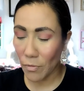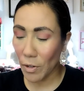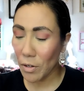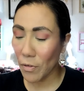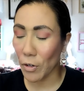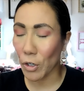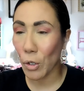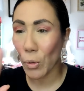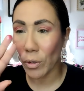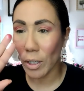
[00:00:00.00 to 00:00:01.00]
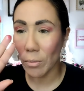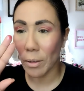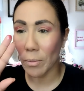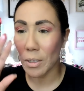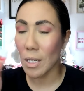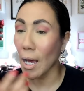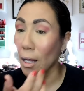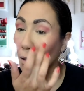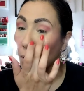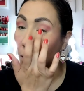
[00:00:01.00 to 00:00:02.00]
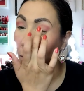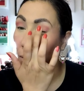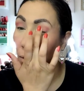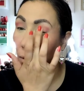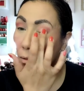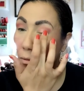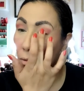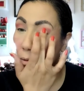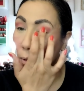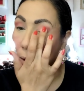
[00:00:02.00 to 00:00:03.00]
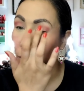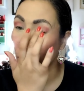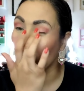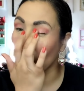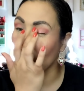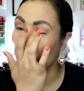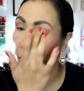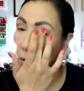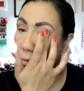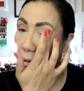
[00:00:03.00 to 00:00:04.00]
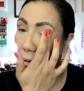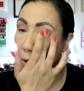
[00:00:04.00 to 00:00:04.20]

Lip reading: very, very creamy metallic to it. I'm just going to press that all over the